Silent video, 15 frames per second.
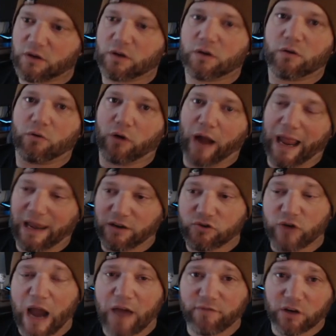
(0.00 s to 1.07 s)
We're in
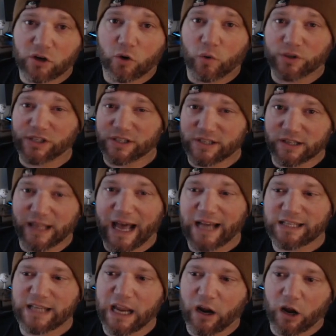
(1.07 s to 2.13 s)
Travnical, which is the
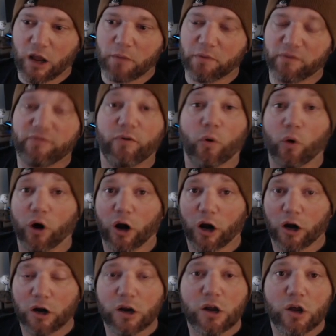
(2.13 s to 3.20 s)
last area
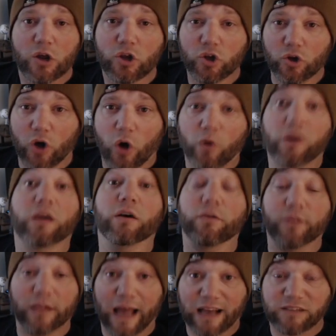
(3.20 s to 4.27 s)
before you go kill the
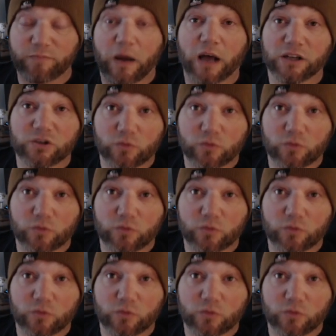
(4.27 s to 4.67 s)
last boss.